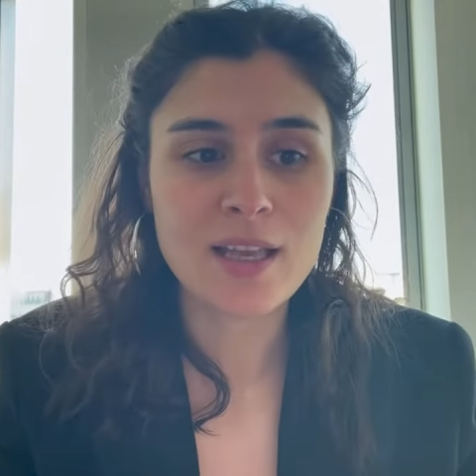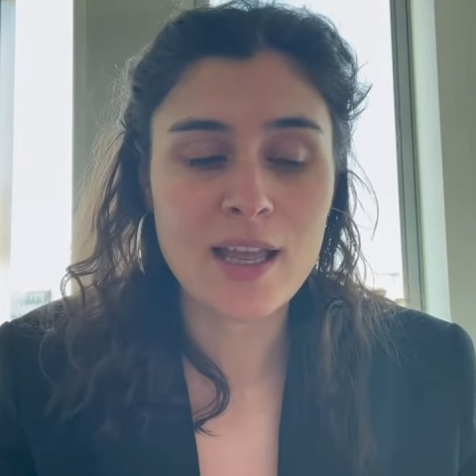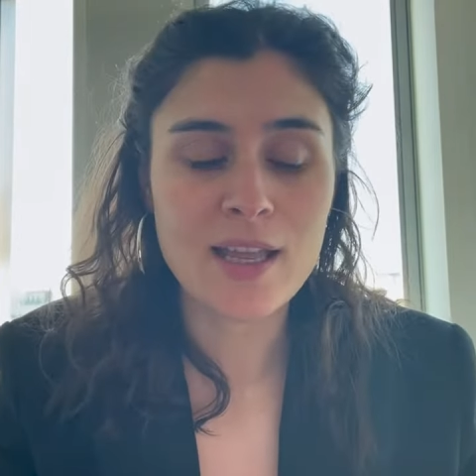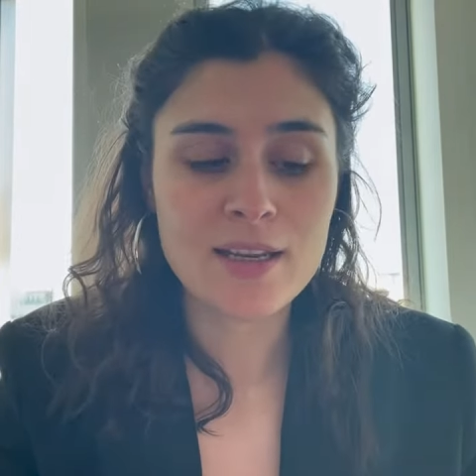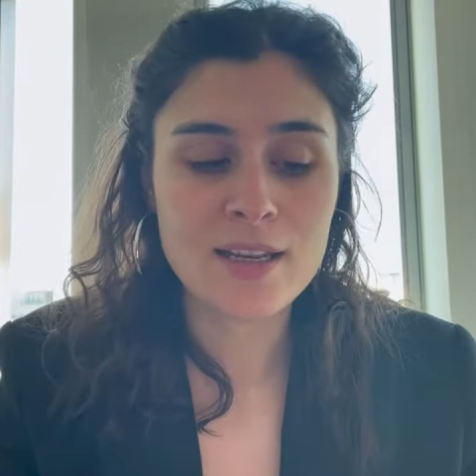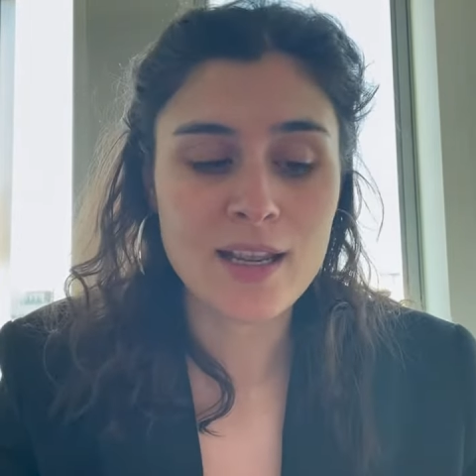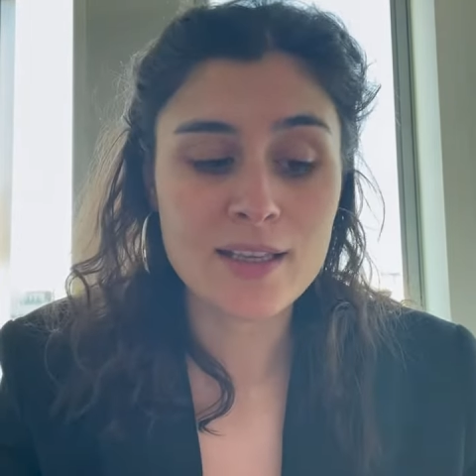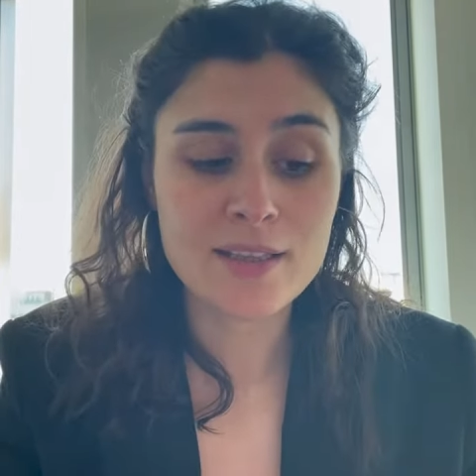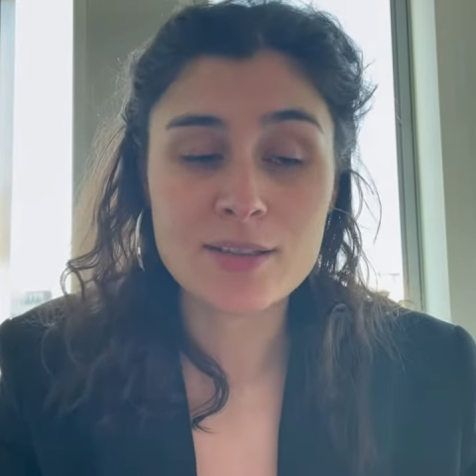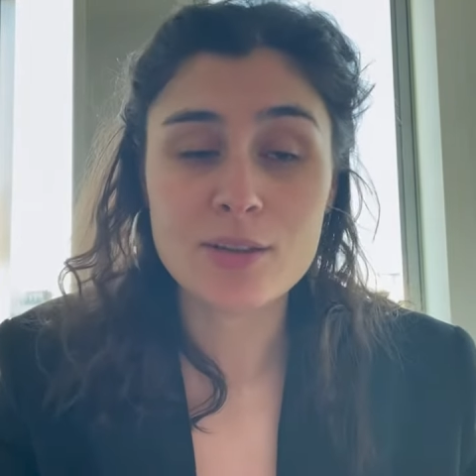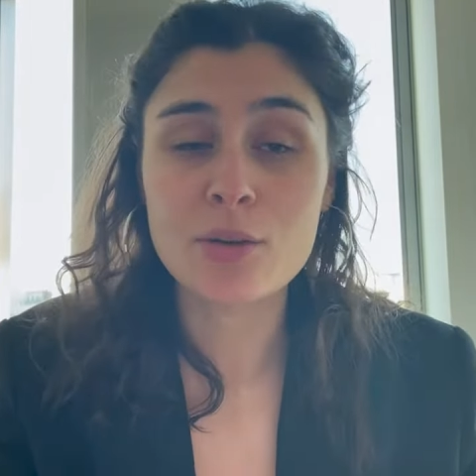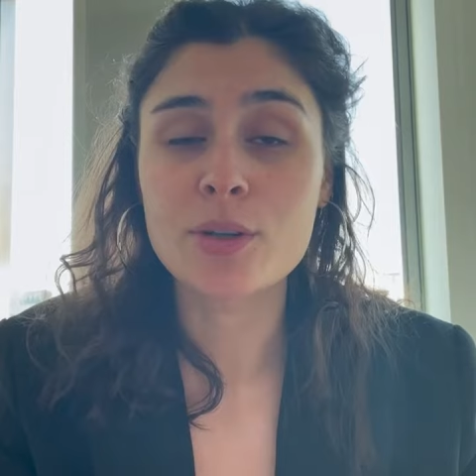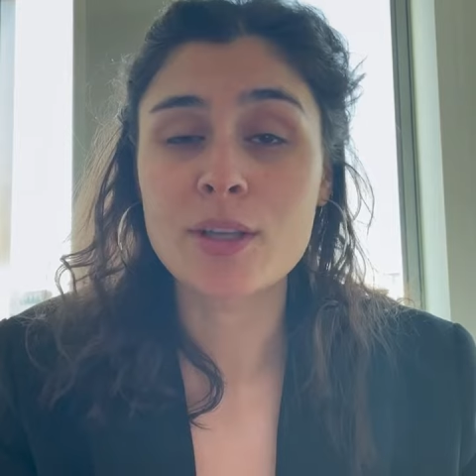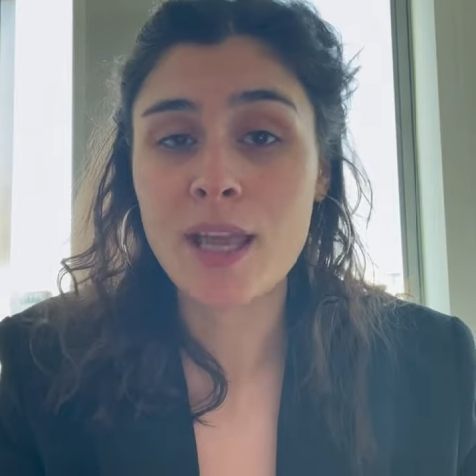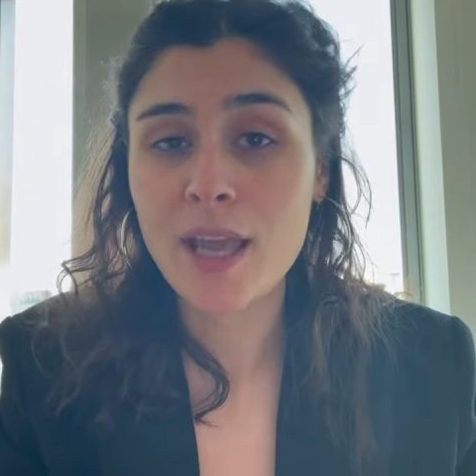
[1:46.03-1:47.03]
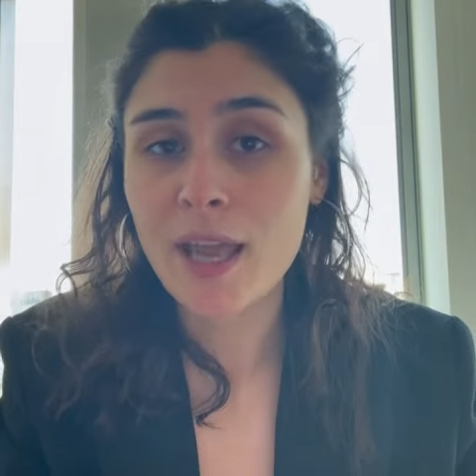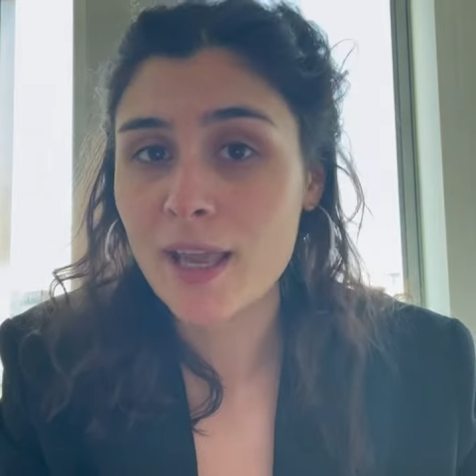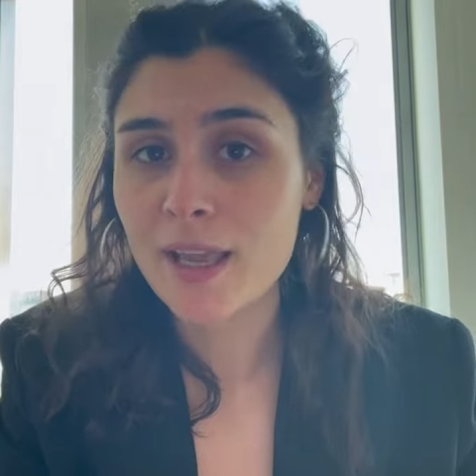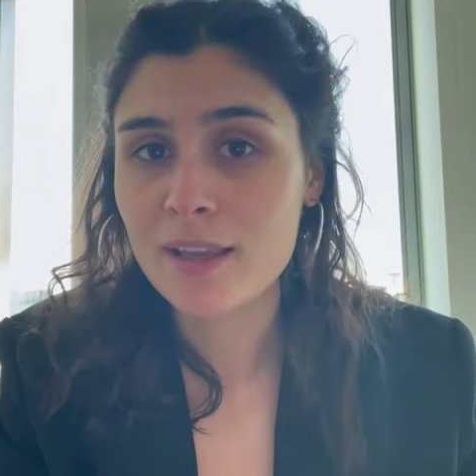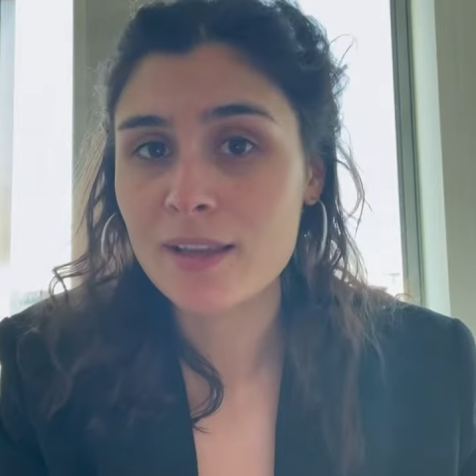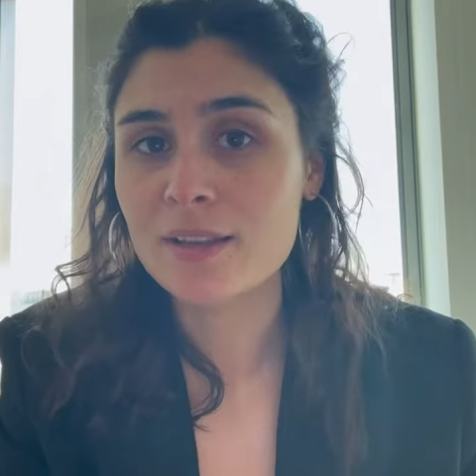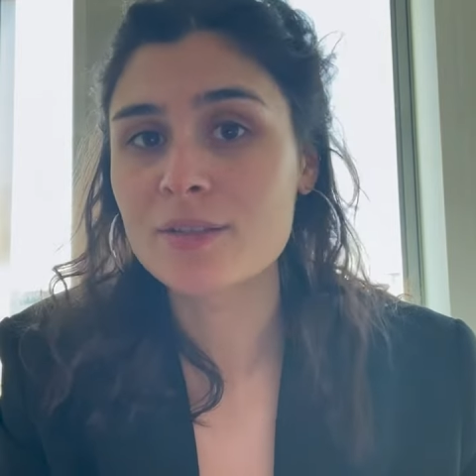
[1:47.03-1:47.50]
and it's
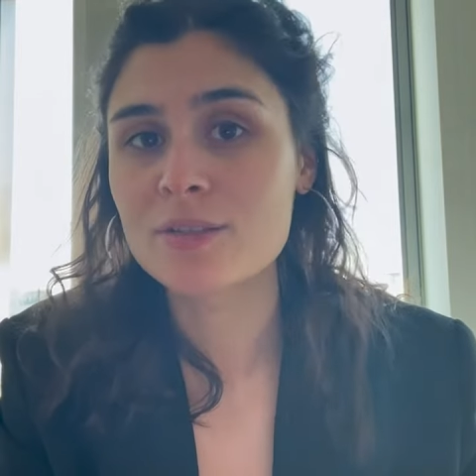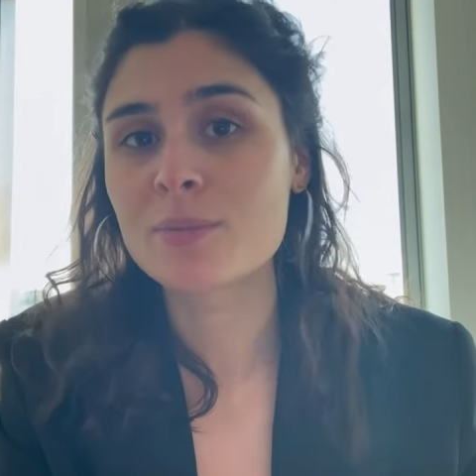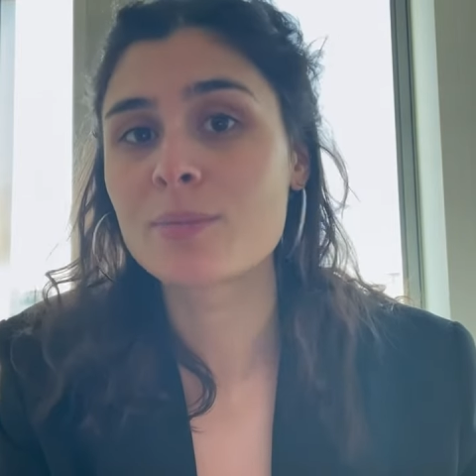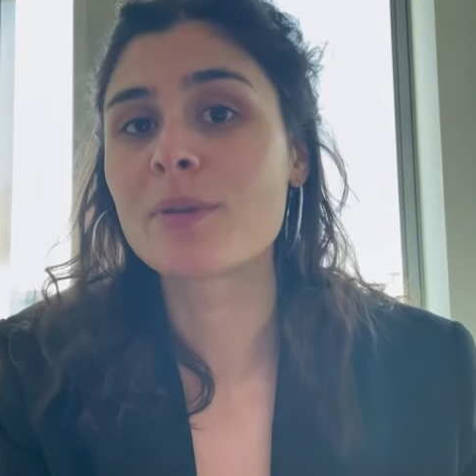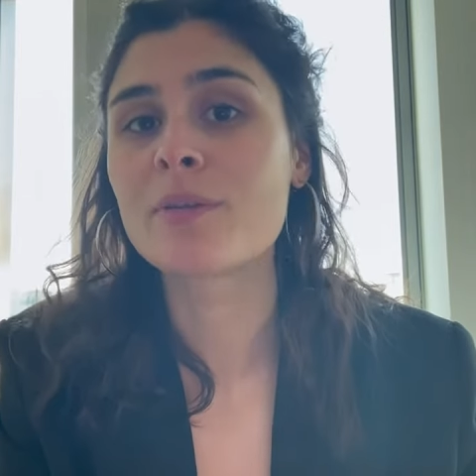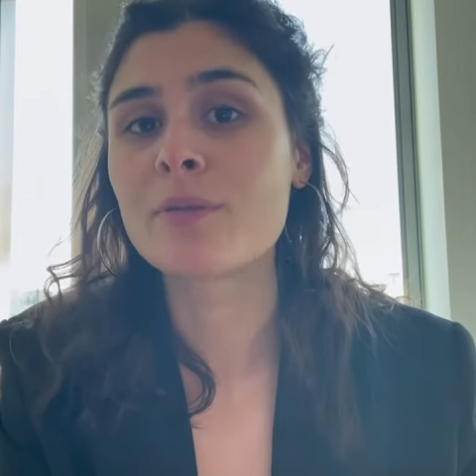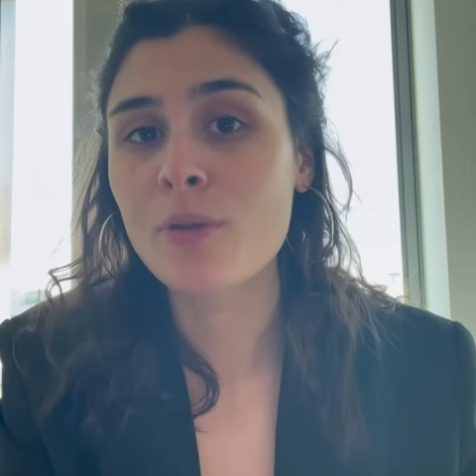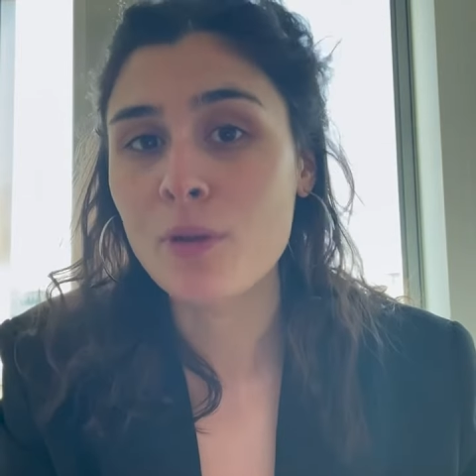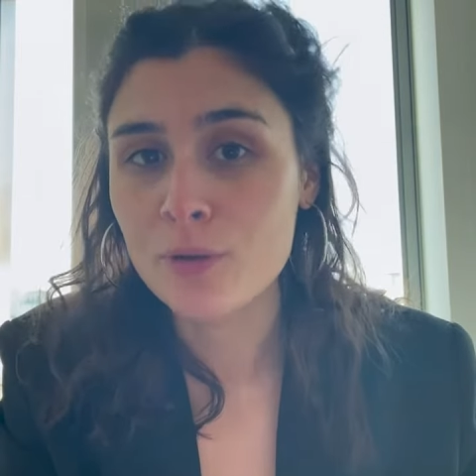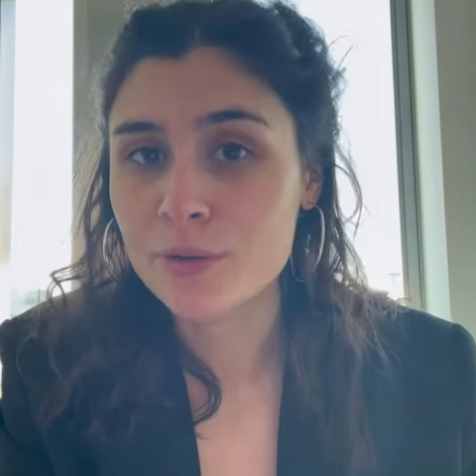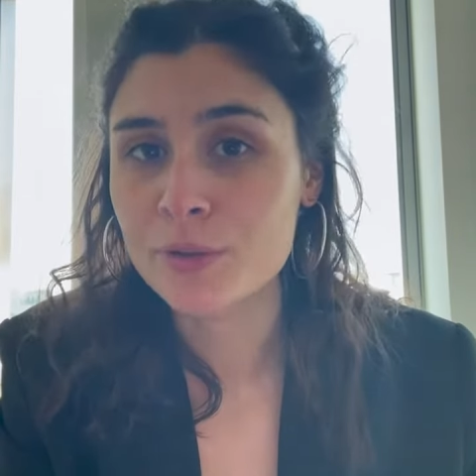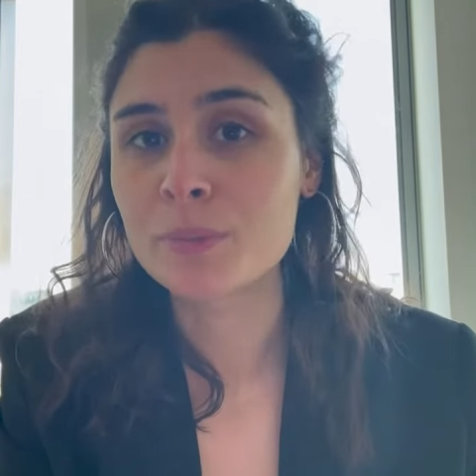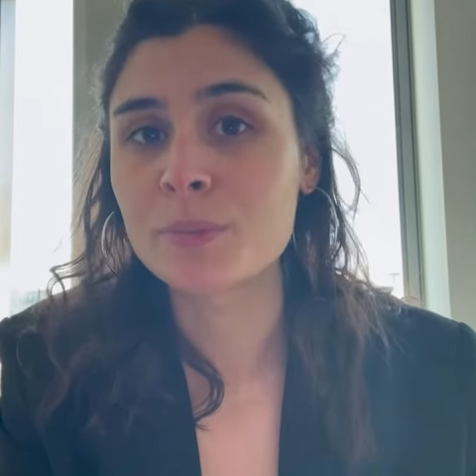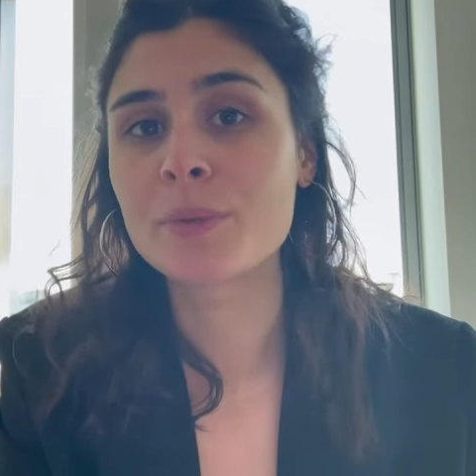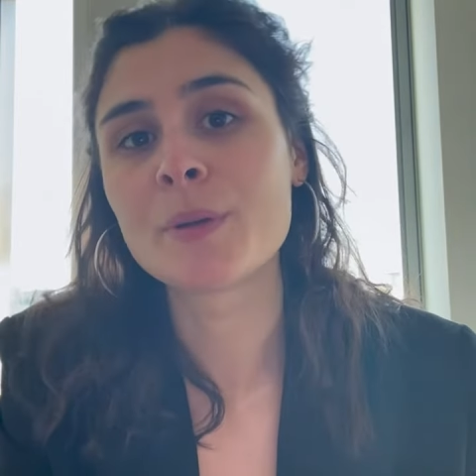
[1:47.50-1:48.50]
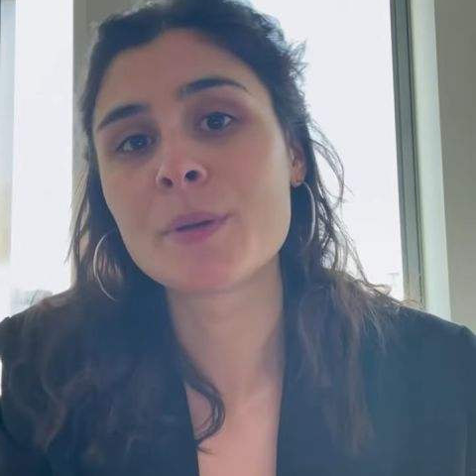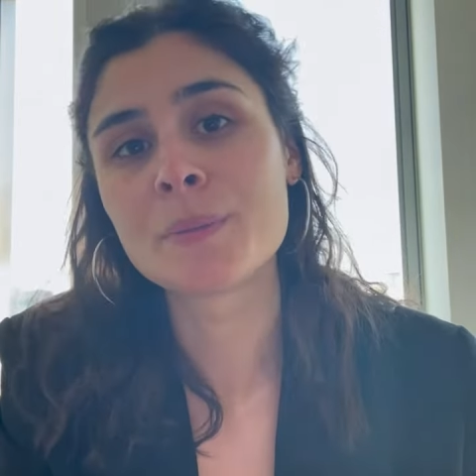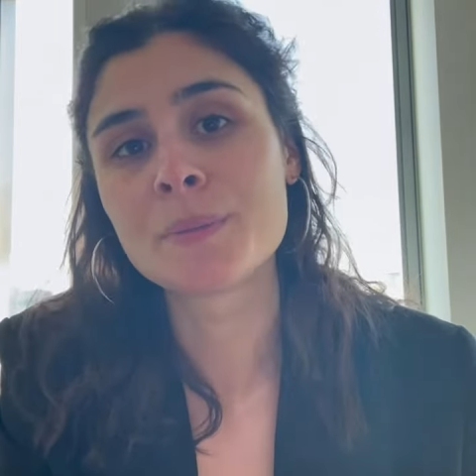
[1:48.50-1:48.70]
okay to be vulnerable.